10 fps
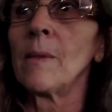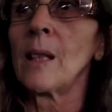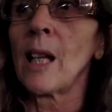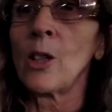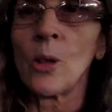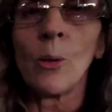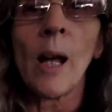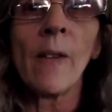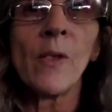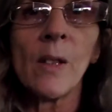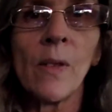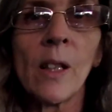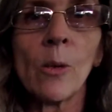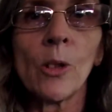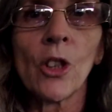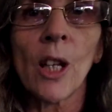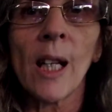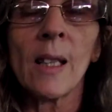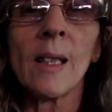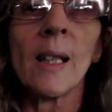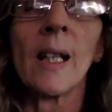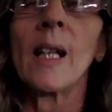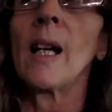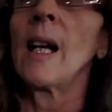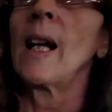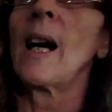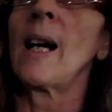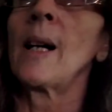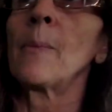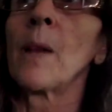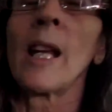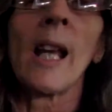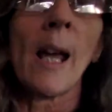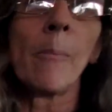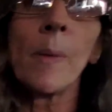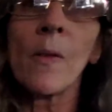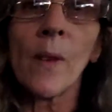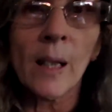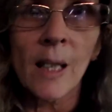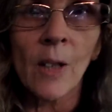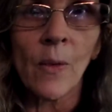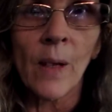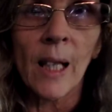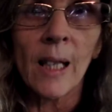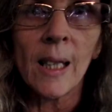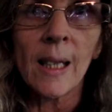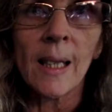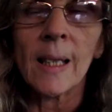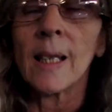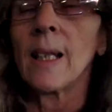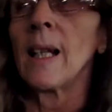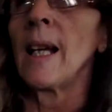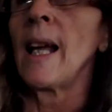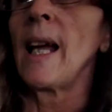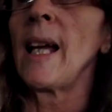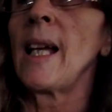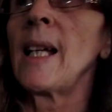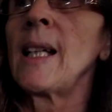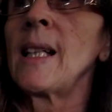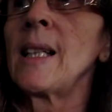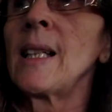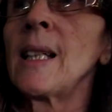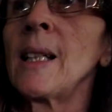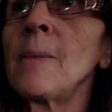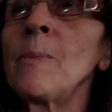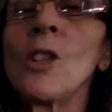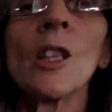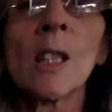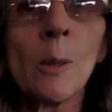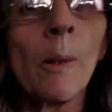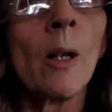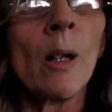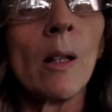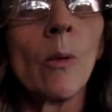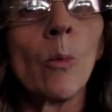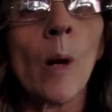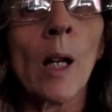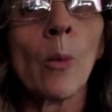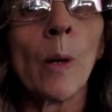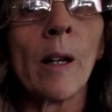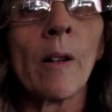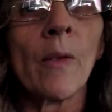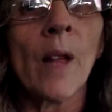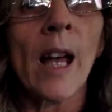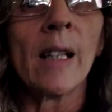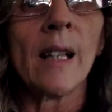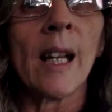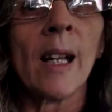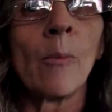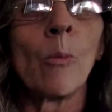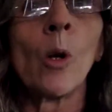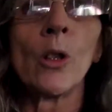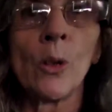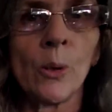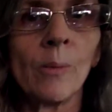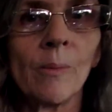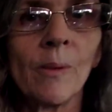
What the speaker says: They do have difficult sheds. They can be fussy feeders. And just to be well aware of that and what you